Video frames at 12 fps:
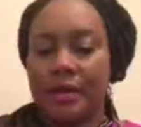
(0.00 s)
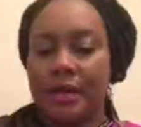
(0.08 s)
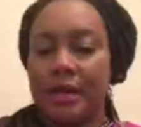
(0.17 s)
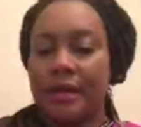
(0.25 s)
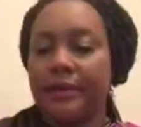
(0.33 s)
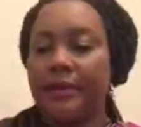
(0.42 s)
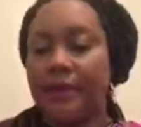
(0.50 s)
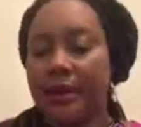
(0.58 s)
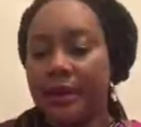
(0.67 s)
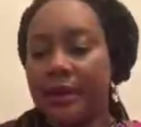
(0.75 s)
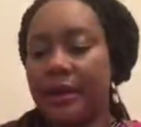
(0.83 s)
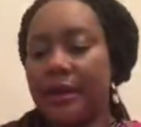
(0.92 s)
yeah,
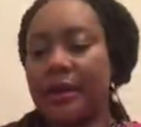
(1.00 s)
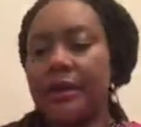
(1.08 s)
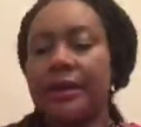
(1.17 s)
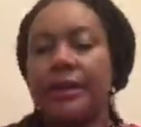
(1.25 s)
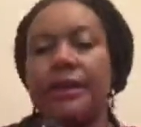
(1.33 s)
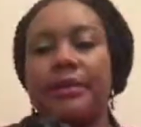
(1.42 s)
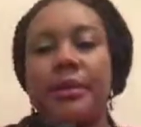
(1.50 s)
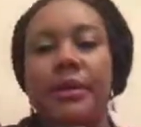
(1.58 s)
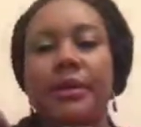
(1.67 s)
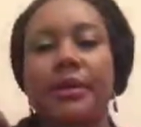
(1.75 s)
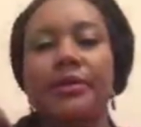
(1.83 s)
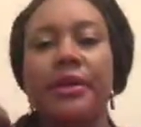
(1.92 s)
and a
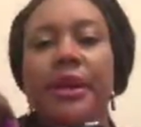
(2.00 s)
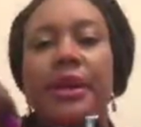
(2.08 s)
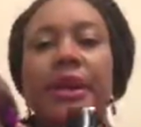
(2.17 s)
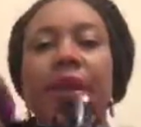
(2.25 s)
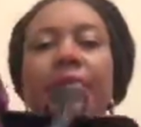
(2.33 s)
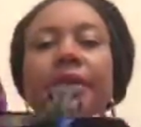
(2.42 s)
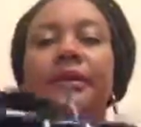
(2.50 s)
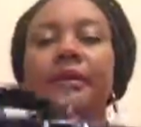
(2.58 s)
zipper right here.